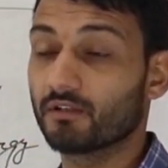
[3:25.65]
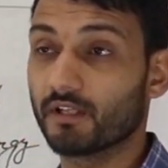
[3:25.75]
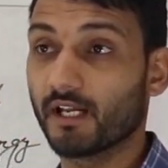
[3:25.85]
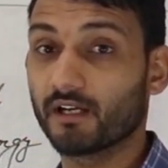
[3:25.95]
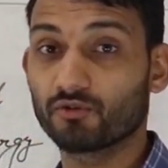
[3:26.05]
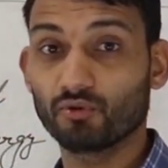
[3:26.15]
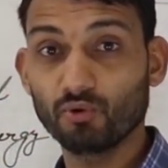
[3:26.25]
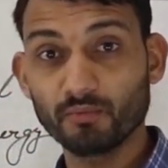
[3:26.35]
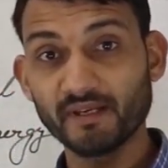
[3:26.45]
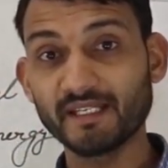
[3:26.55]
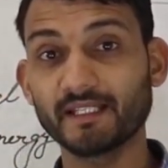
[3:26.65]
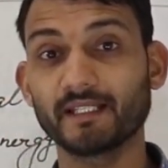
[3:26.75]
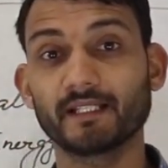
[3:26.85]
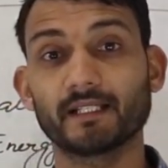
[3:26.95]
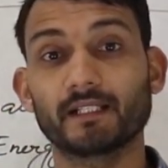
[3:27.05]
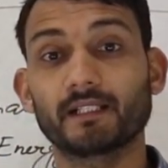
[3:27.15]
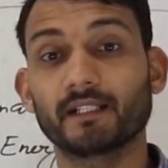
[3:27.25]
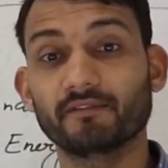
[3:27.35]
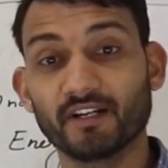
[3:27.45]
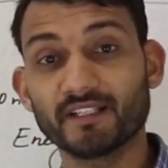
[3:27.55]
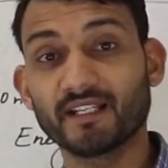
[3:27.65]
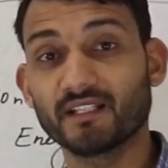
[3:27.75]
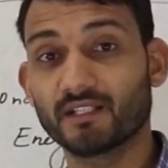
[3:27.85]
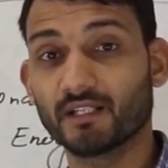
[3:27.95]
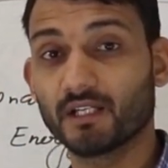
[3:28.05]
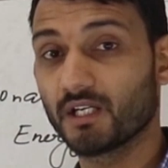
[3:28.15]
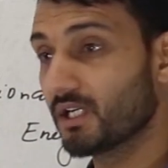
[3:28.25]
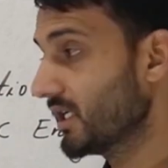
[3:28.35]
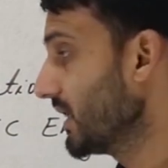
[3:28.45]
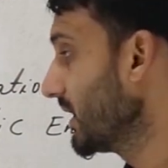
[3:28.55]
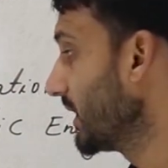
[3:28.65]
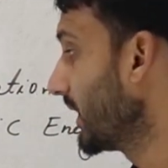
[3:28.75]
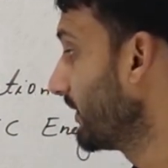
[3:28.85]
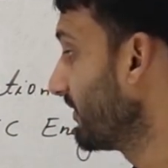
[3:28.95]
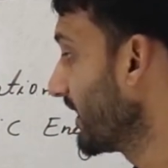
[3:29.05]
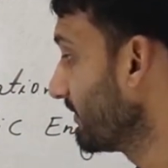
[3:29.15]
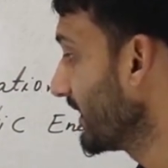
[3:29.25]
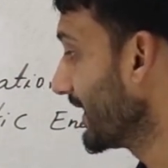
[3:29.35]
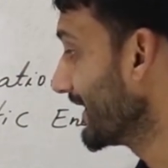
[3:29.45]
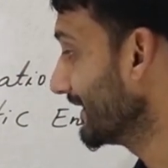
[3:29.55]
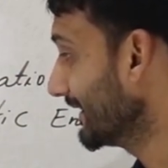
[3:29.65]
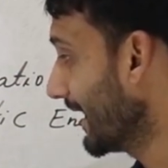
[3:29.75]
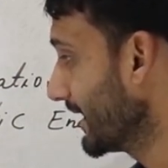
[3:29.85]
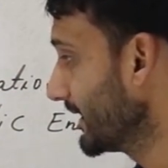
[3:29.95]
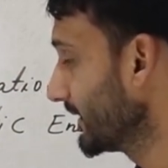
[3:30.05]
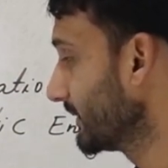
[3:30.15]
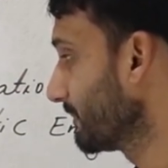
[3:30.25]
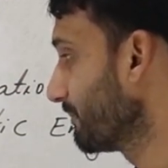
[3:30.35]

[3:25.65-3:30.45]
So, there are so many devices where we understand